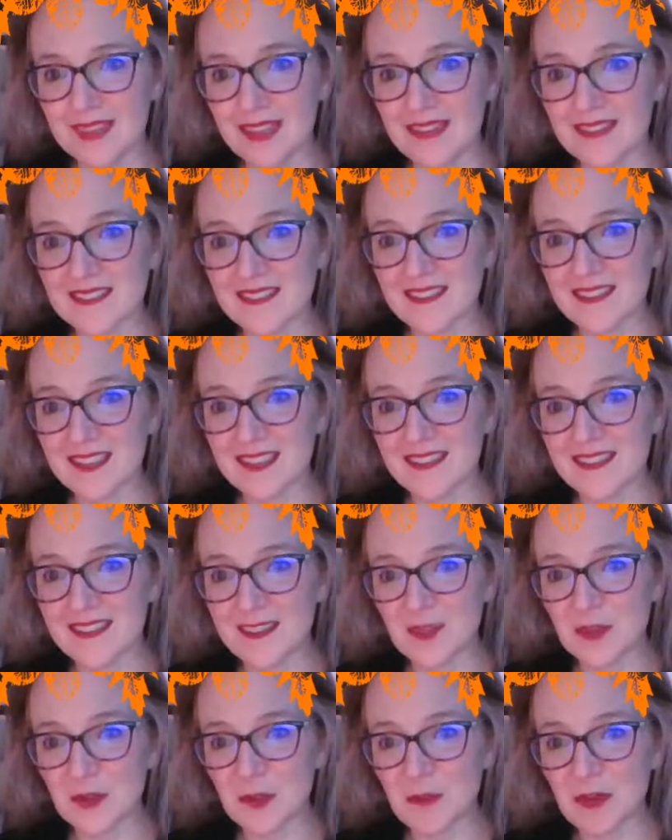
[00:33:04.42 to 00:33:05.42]
yes,
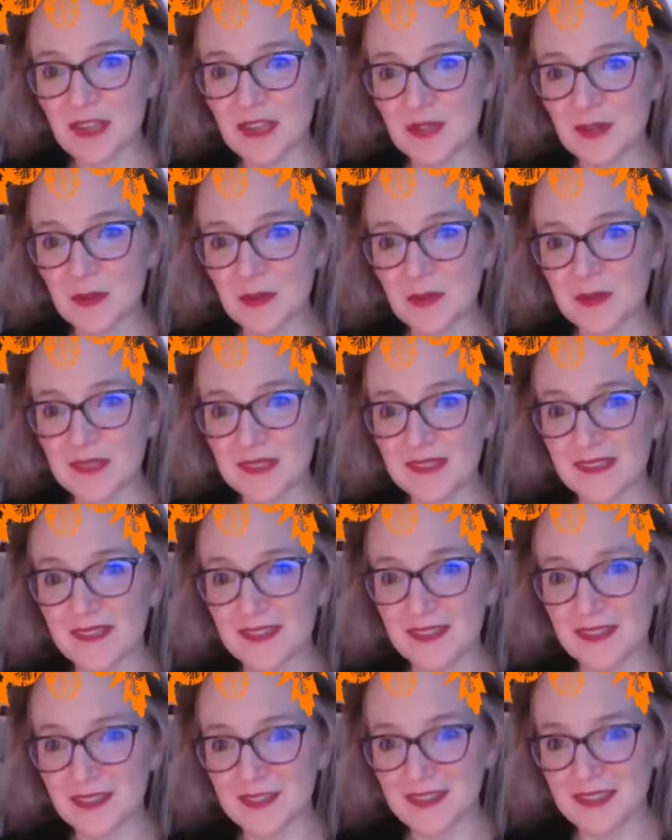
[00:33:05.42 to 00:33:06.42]
Katie, you are my hero,
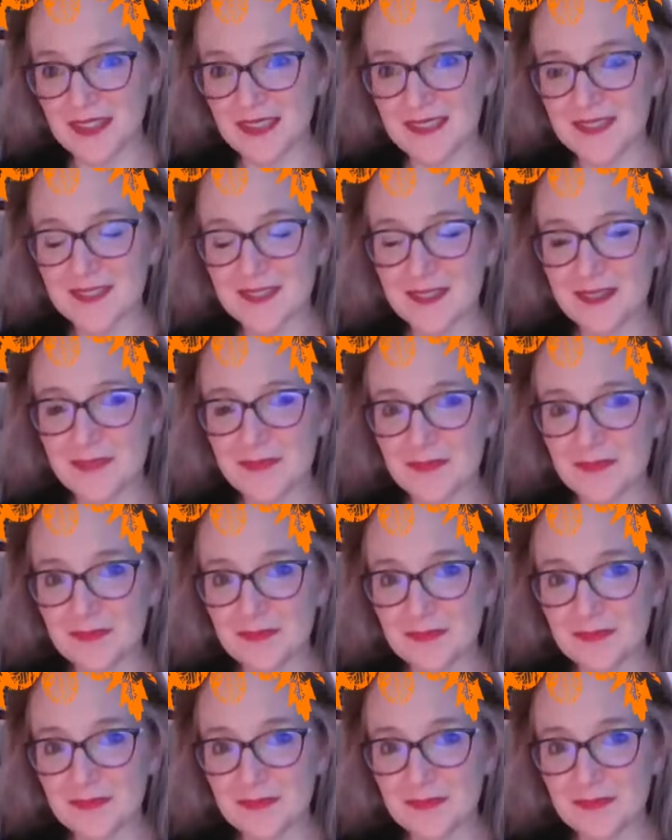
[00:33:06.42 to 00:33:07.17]
Elisa. Yes.